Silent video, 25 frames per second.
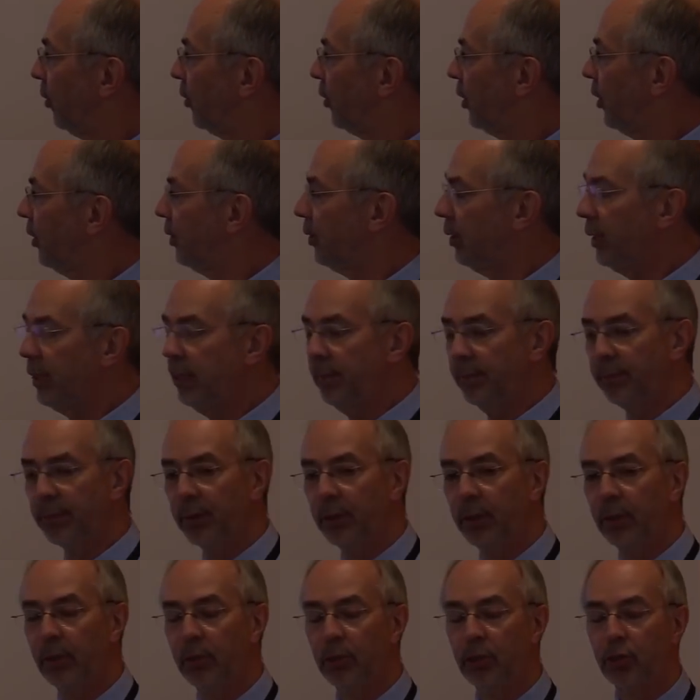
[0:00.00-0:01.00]
Thirdly,
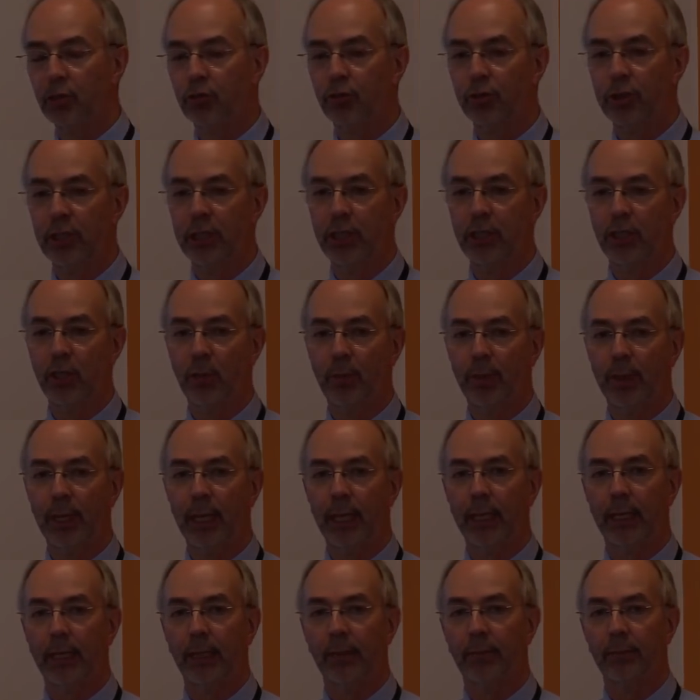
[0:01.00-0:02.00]
strategic
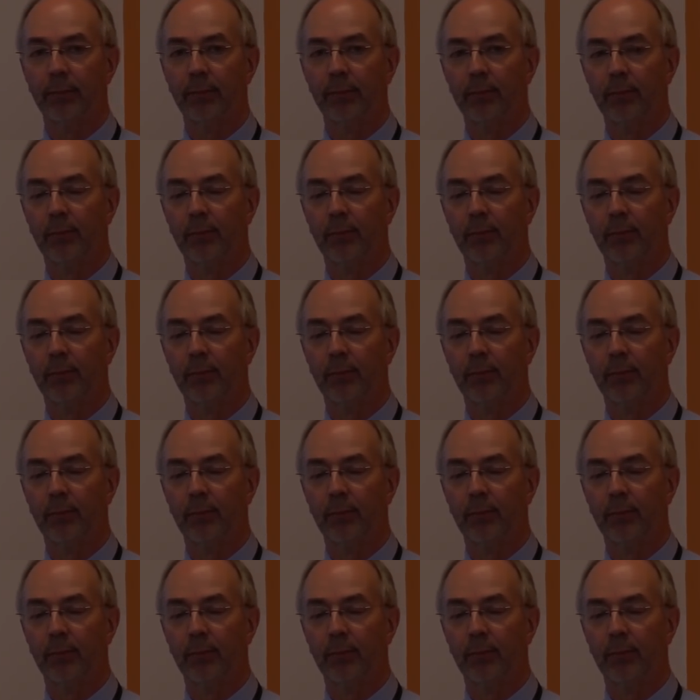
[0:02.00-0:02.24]
planning.